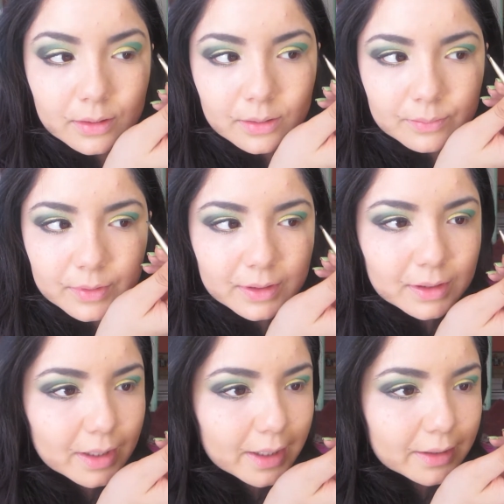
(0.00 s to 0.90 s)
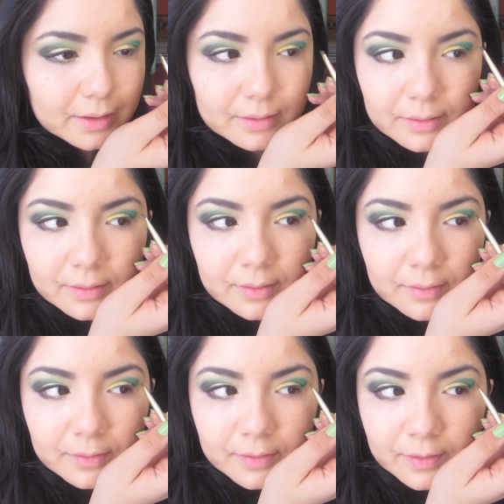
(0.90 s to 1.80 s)
I'm going to line it
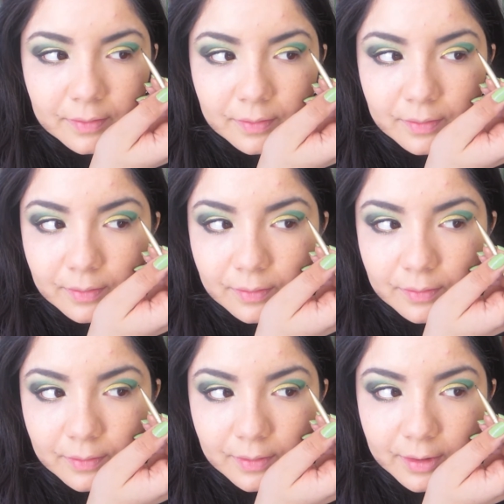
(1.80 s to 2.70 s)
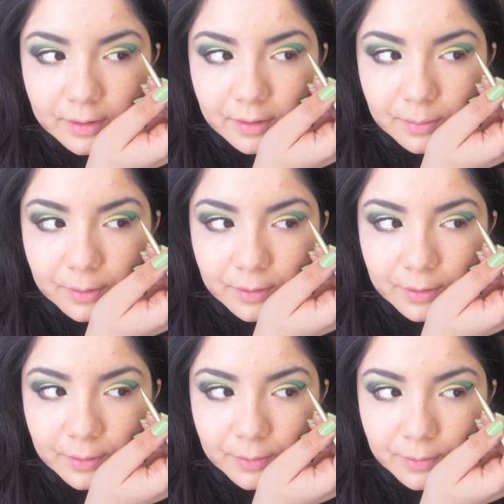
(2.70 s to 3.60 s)
just slightly
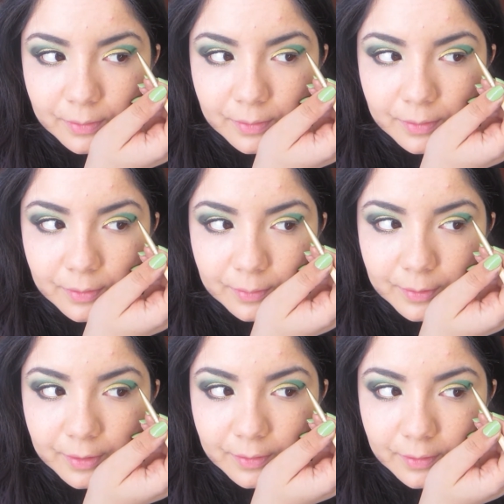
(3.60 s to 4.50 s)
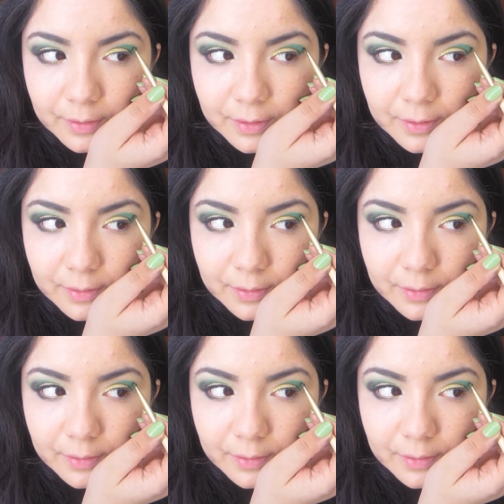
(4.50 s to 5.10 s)
below this part of the line